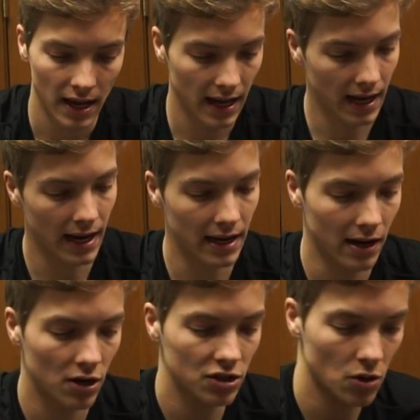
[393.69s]
and I
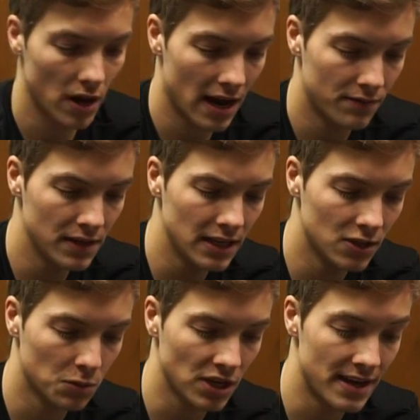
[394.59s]
also have
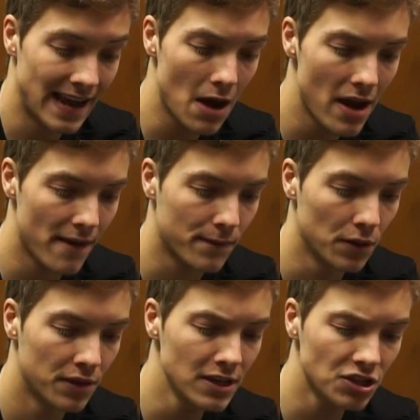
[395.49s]
these, which I now have for
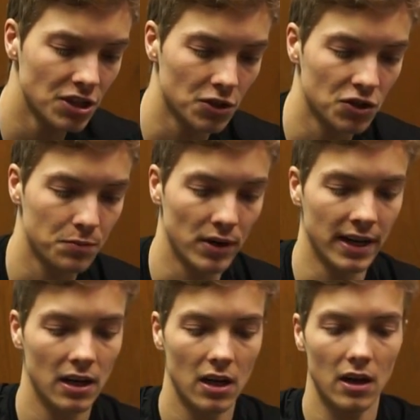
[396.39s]
this year's
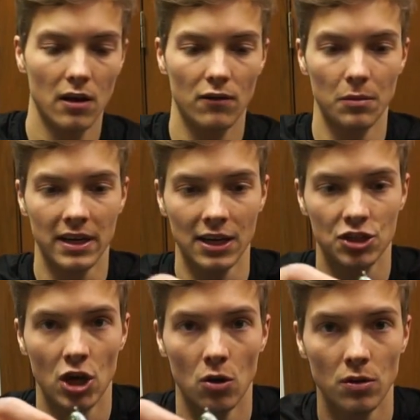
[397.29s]
spring from the
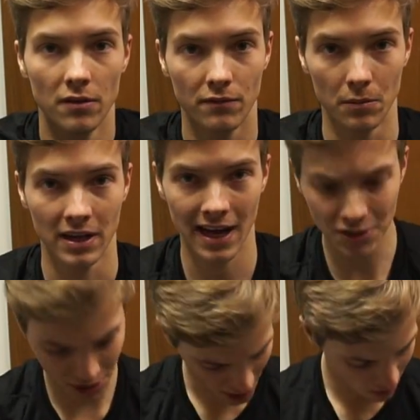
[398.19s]

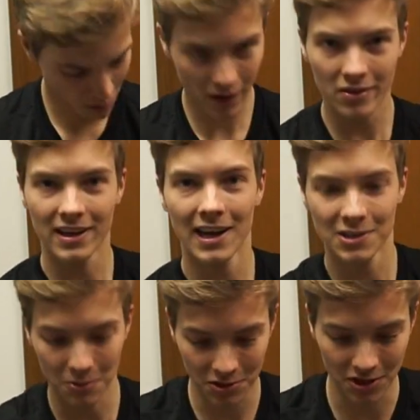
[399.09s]
Catchco, wearing the
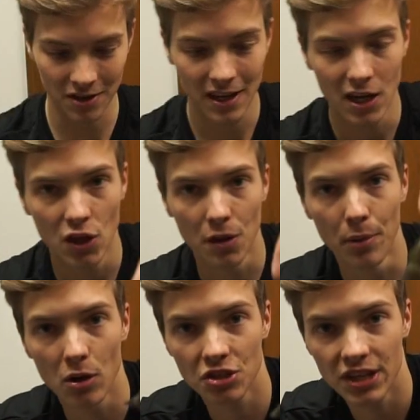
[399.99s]
Catchco shirt, the
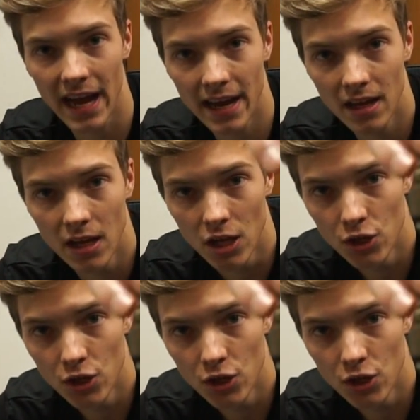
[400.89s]
bull shad.